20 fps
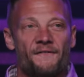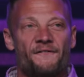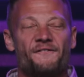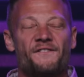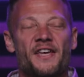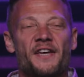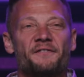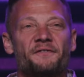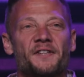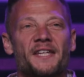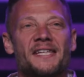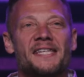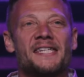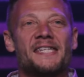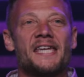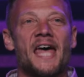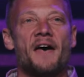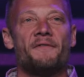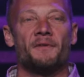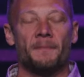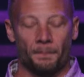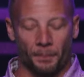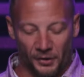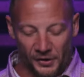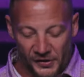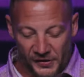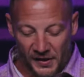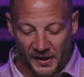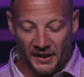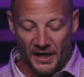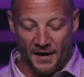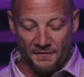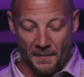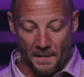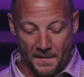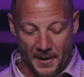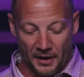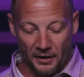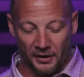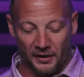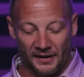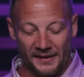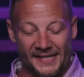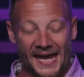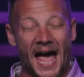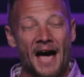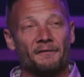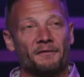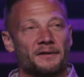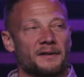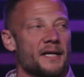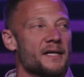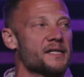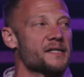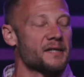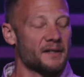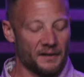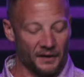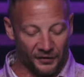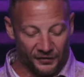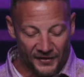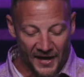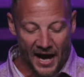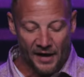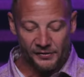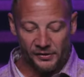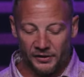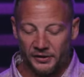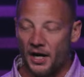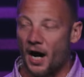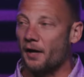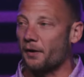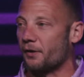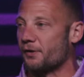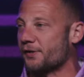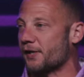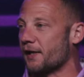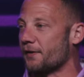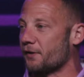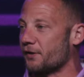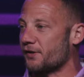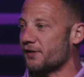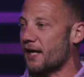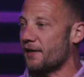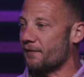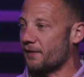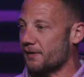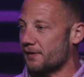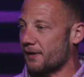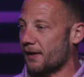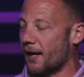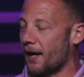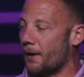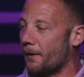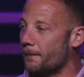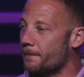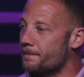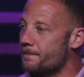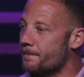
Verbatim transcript: 57% of Americans have less than $1,000 in their savings account.